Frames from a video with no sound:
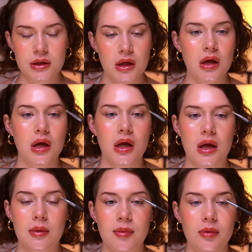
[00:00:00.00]

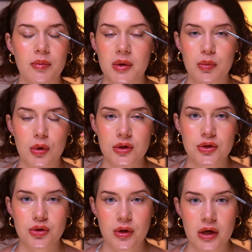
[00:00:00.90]
a bit more
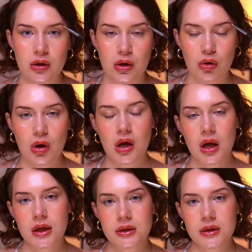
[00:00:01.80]
straighter across?